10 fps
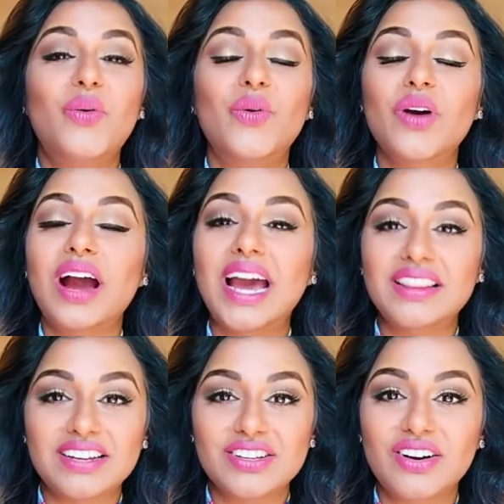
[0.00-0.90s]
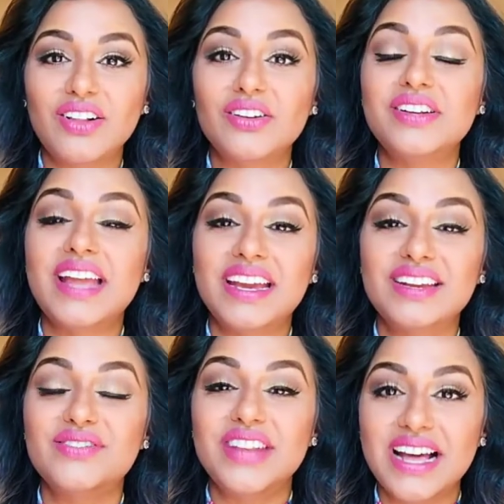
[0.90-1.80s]
or I like to call her
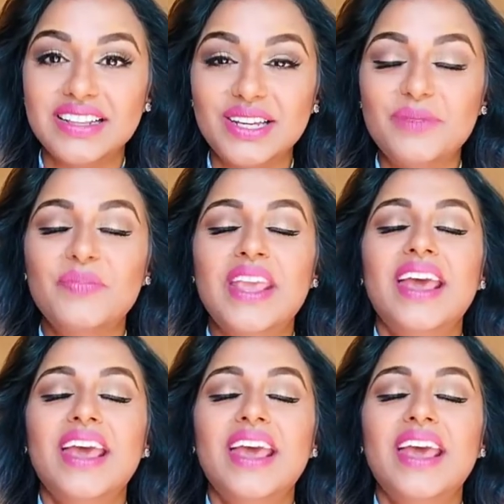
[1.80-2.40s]
negative Nelly.